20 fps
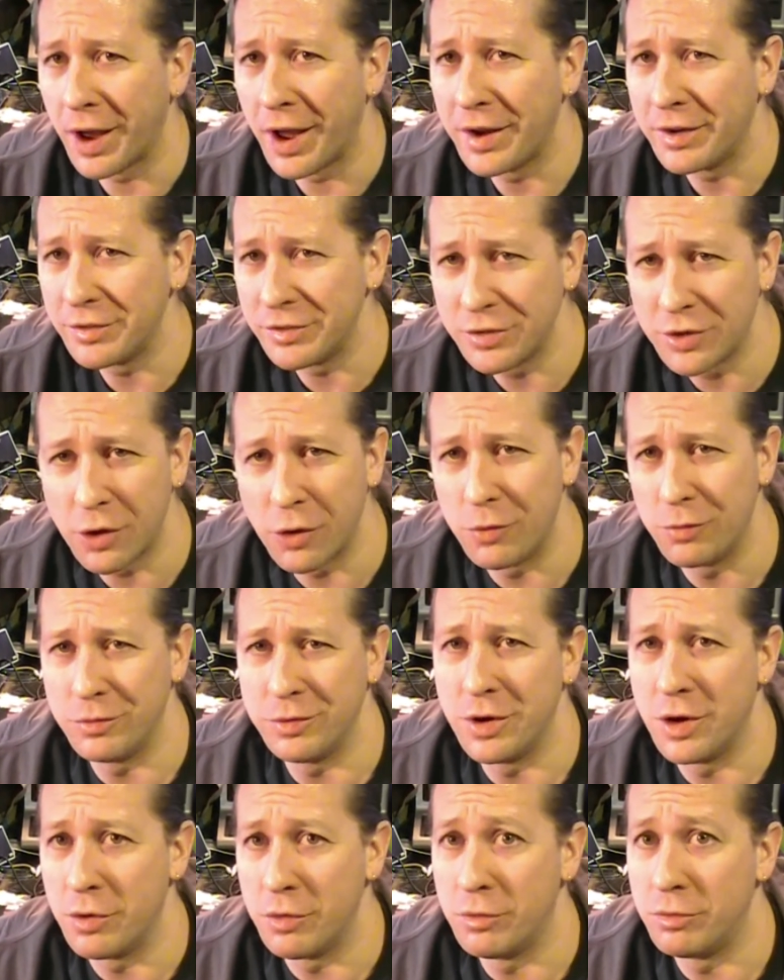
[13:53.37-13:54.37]
I don't
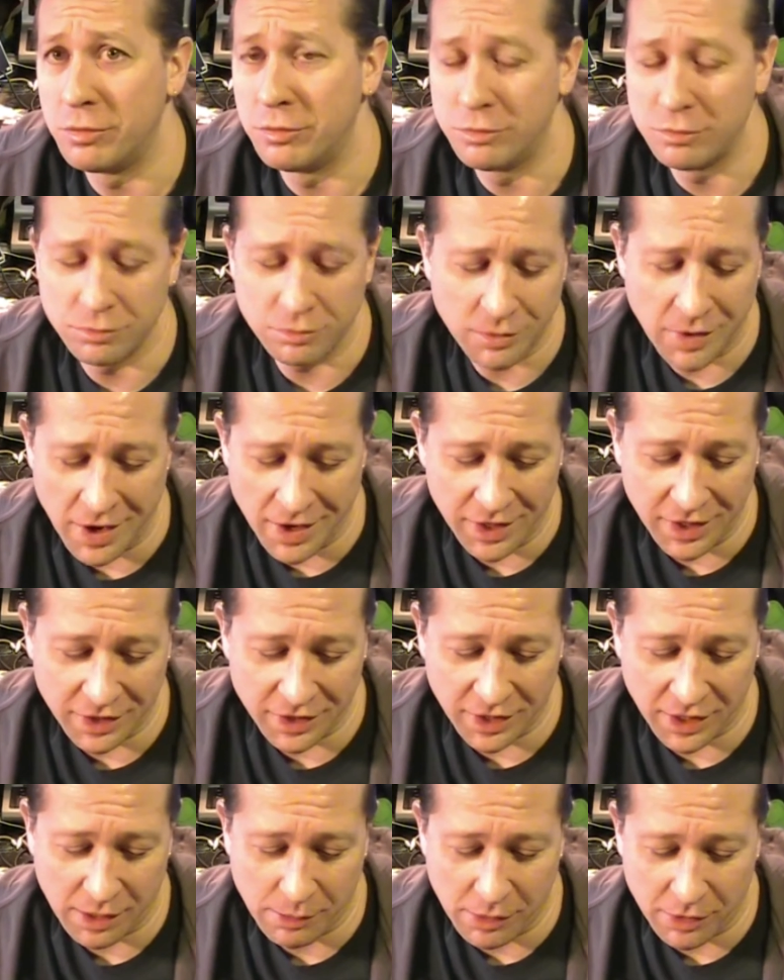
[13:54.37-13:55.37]
know
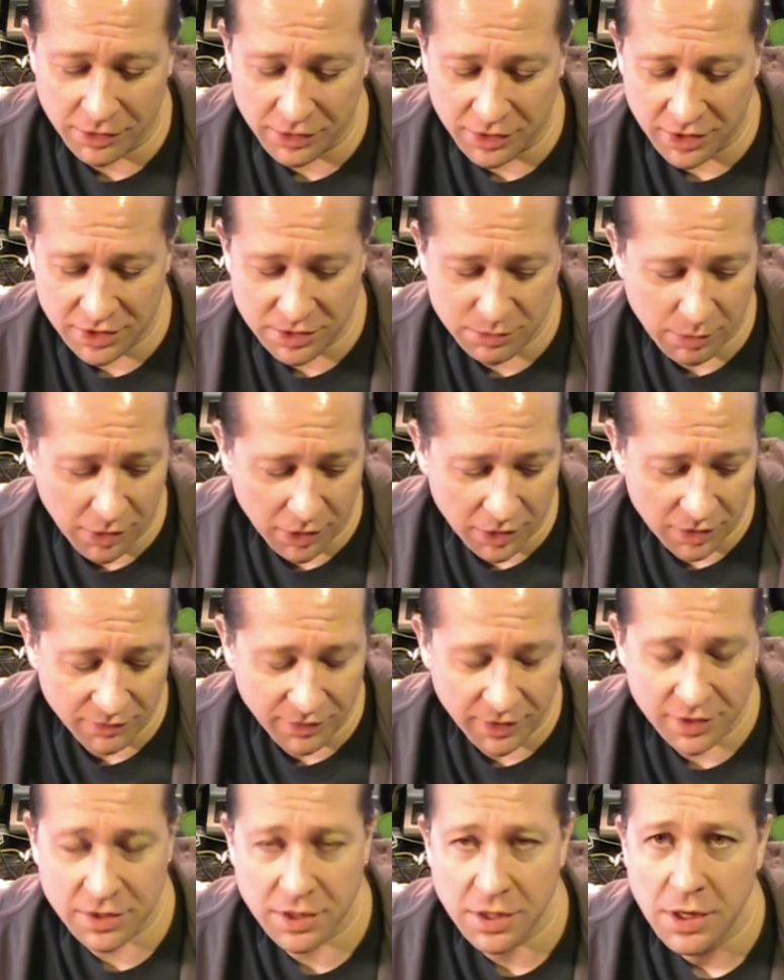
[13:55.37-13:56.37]
anything about this part of
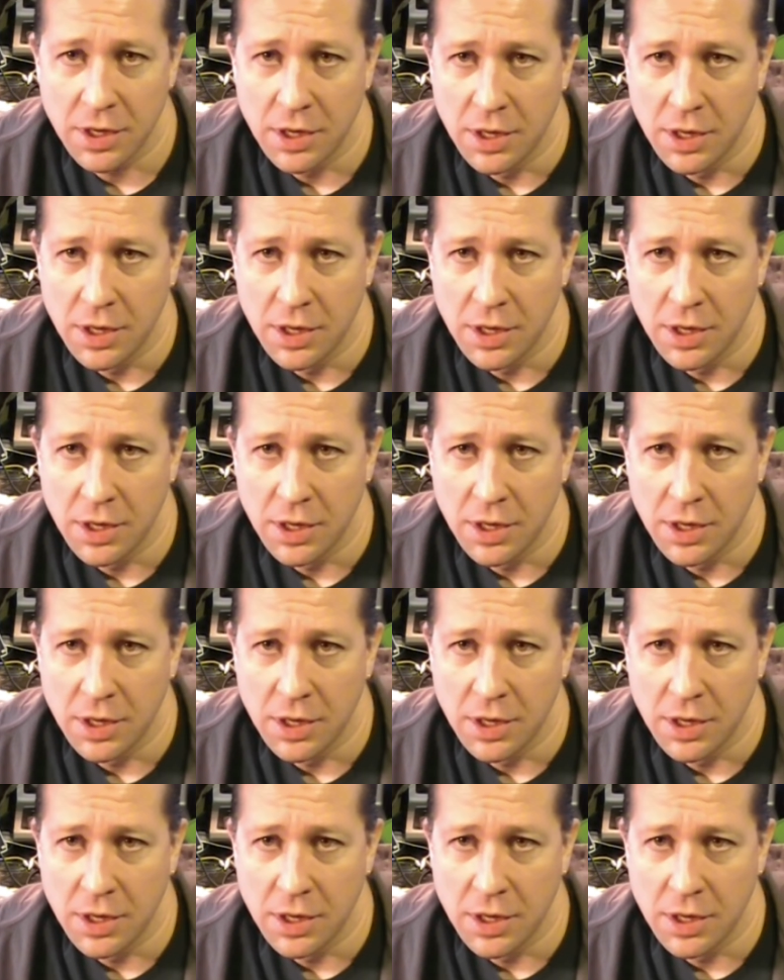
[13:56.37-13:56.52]
it.